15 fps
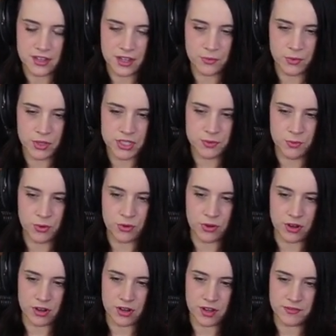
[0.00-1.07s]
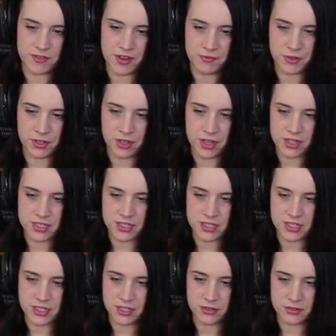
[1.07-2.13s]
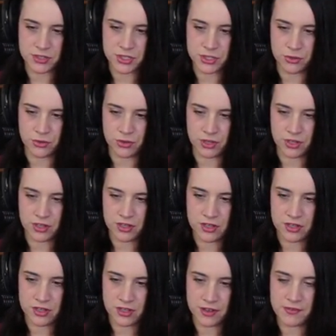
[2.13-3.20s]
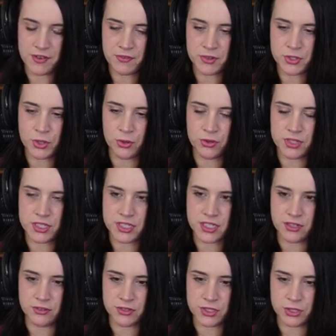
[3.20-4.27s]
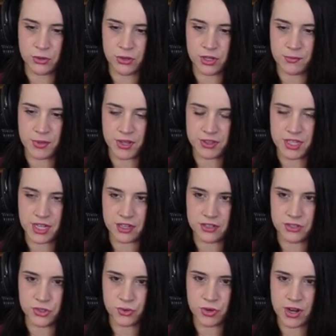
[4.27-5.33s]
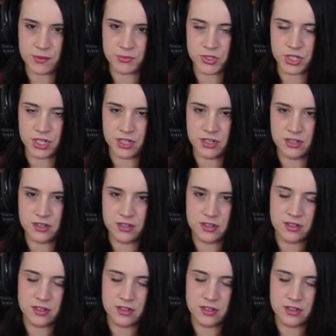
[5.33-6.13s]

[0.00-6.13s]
And what's more, I've never lost a single soul. I've never told a single soul about that contraption.